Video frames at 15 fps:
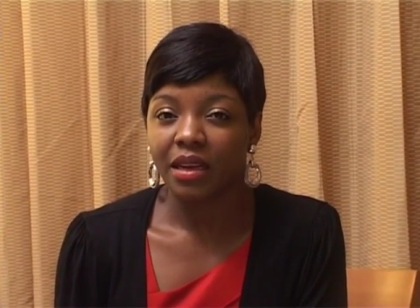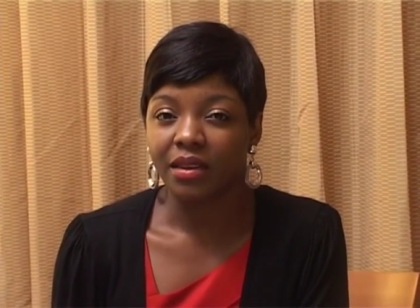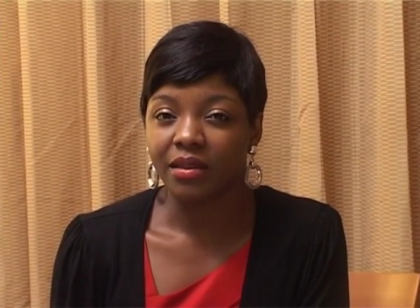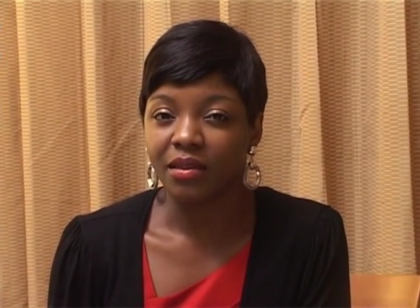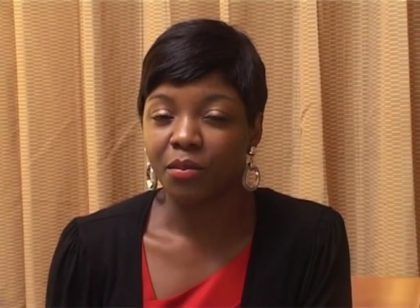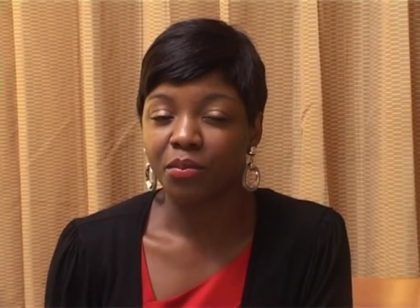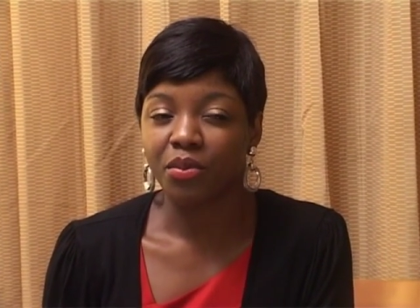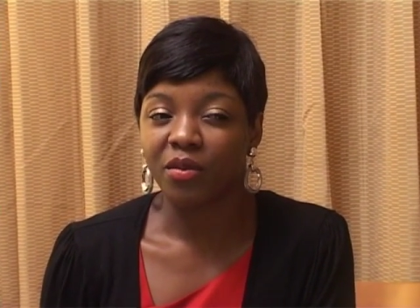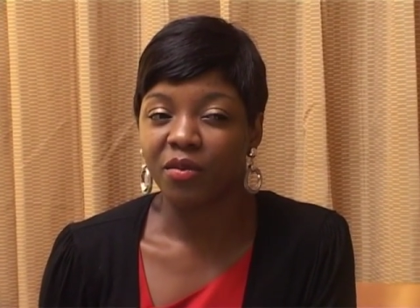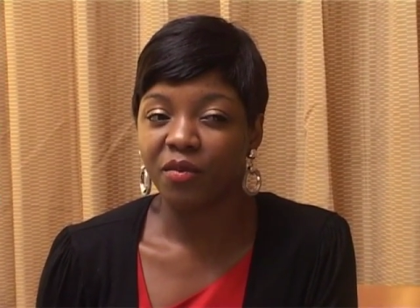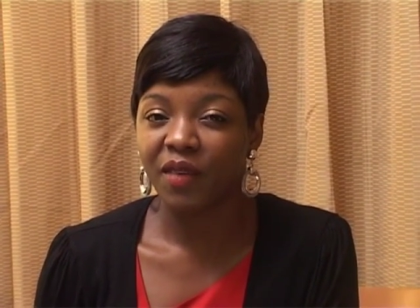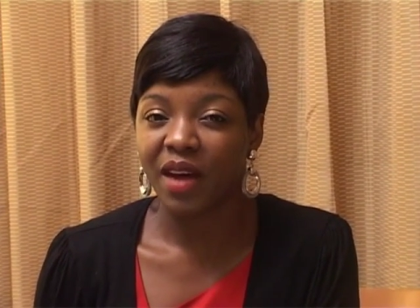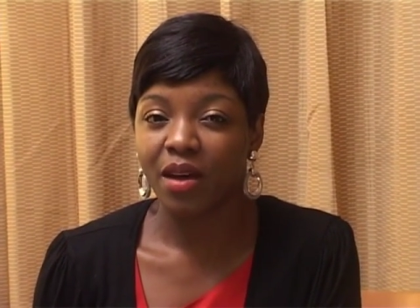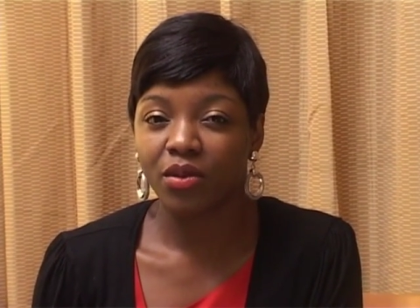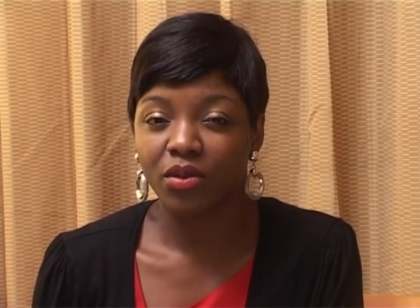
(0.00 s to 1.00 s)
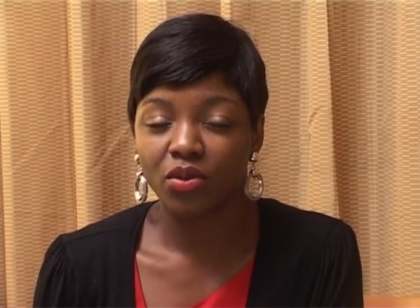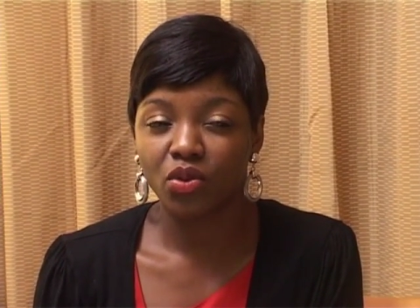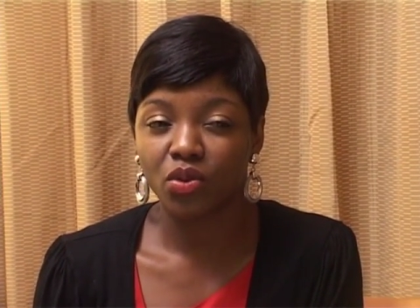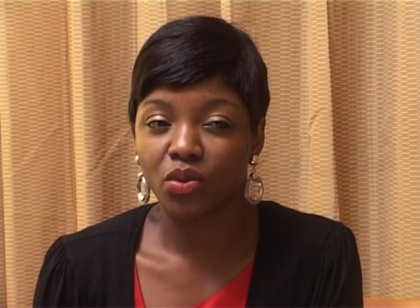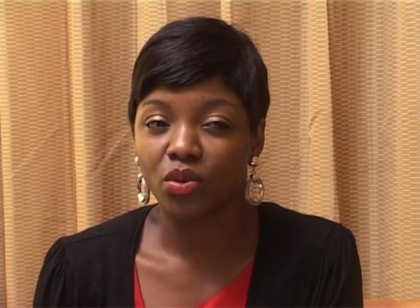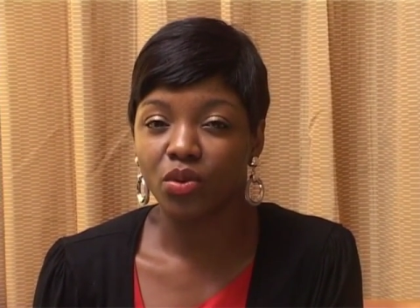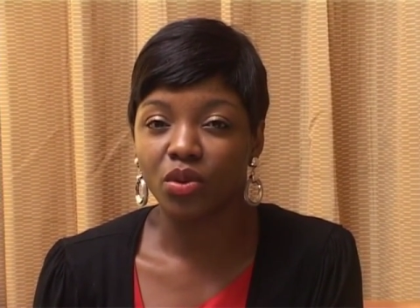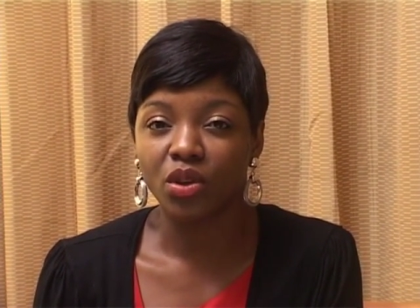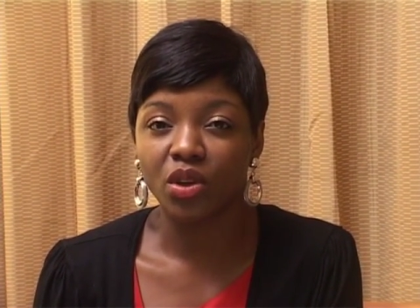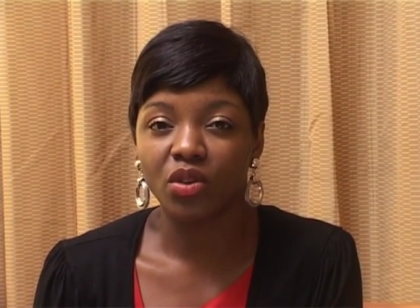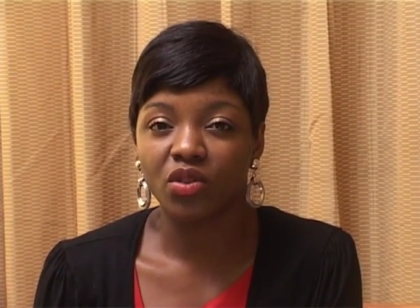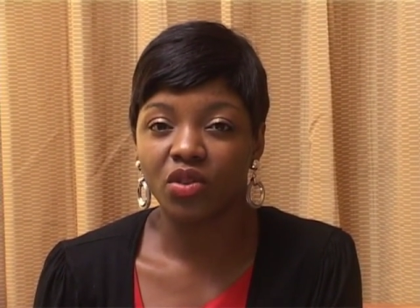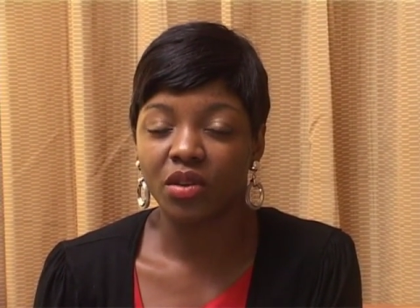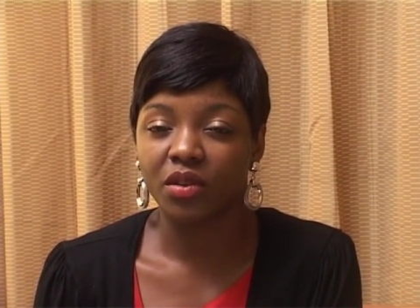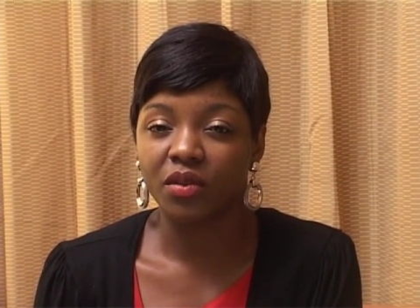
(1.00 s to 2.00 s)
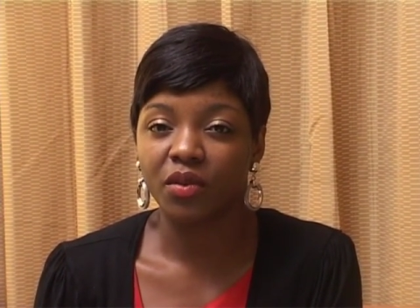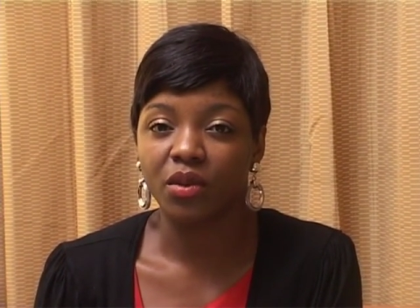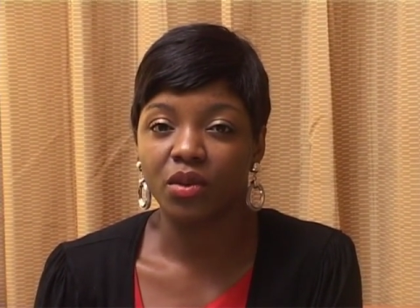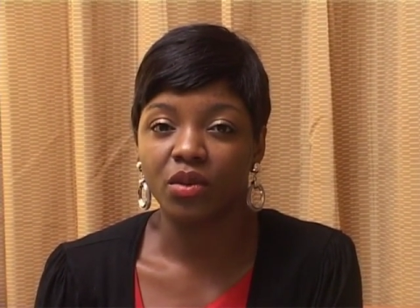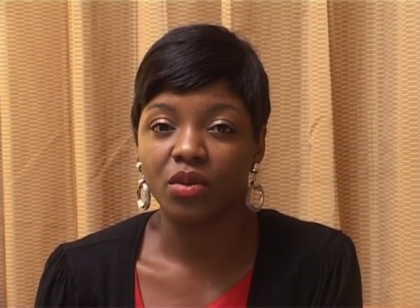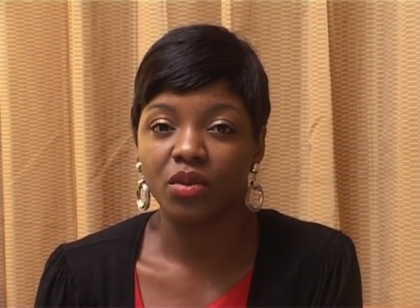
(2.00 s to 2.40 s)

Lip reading: it's a profound tool not just for